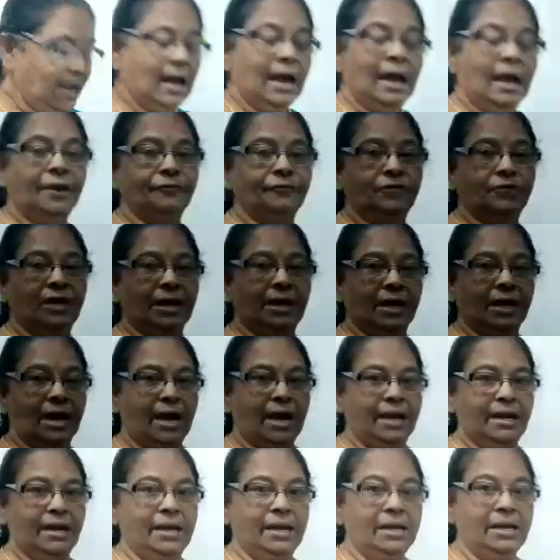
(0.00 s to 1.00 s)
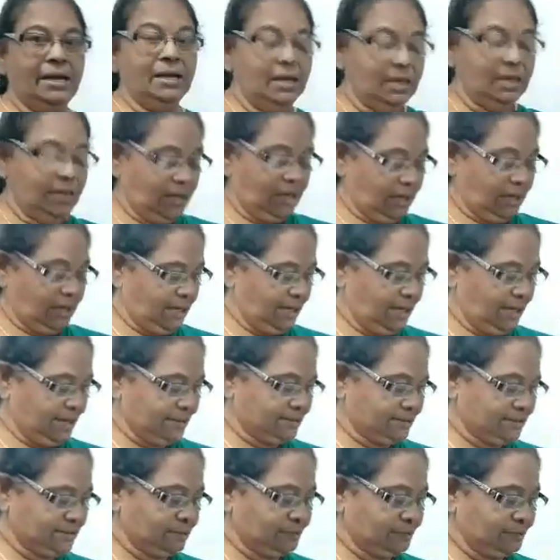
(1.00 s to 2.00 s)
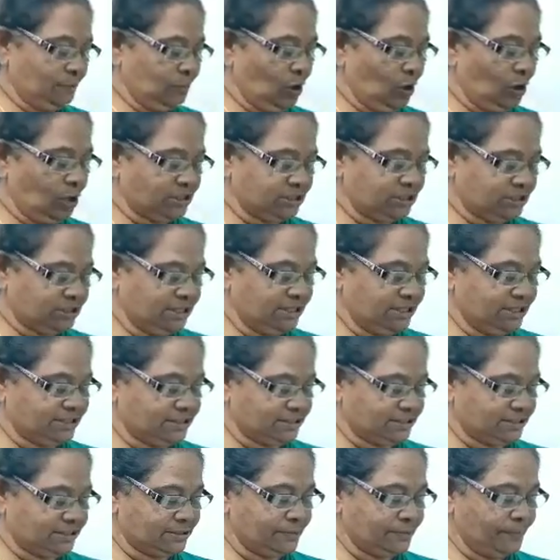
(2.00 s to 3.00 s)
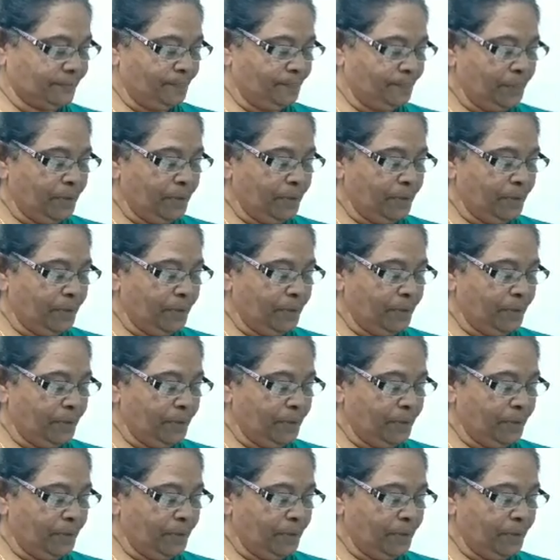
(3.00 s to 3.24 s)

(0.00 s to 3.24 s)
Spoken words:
and we are adding es, boxes.